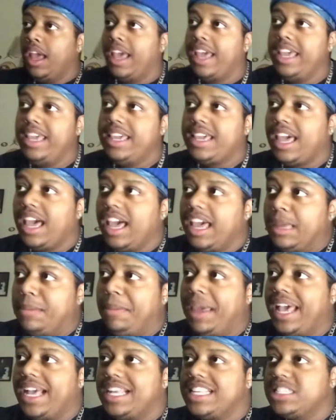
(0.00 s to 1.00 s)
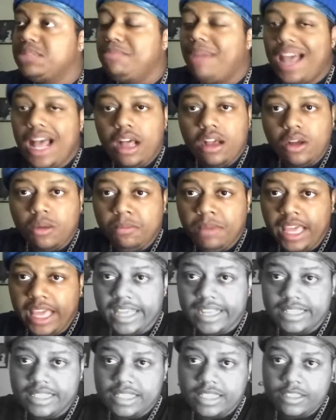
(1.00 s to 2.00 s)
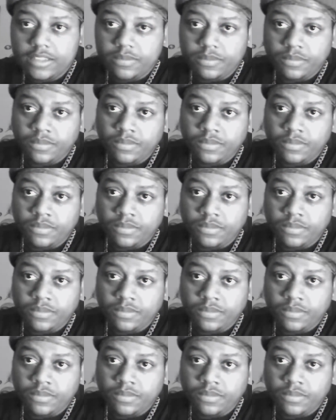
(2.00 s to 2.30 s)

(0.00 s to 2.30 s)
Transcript: and he came back as Malcom X.